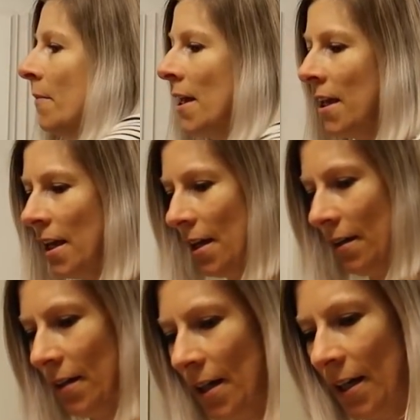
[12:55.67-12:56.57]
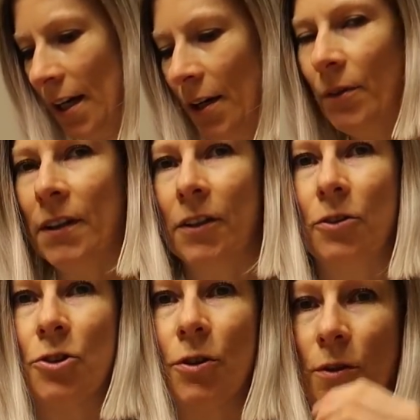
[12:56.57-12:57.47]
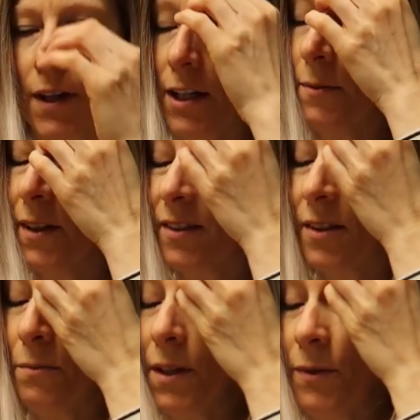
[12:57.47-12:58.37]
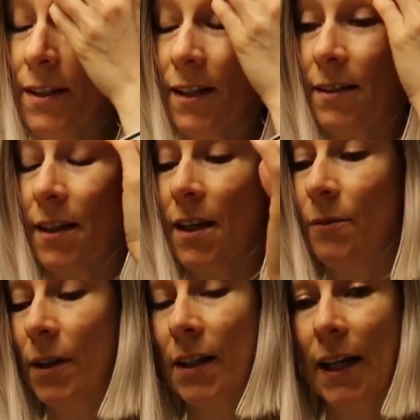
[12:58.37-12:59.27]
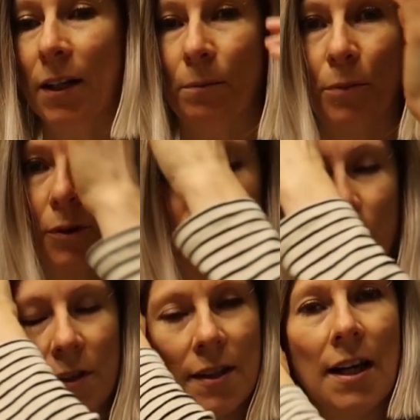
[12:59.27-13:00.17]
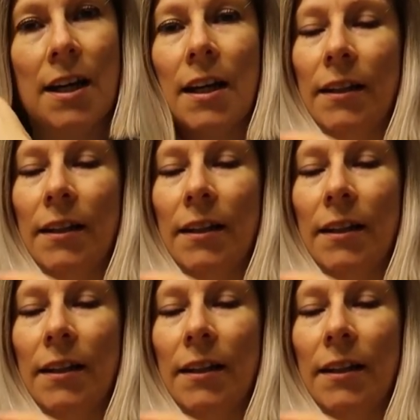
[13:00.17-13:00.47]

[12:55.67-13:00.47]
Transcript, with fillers: I'm here, I wanted to show you guys because somebody was asking what kind of products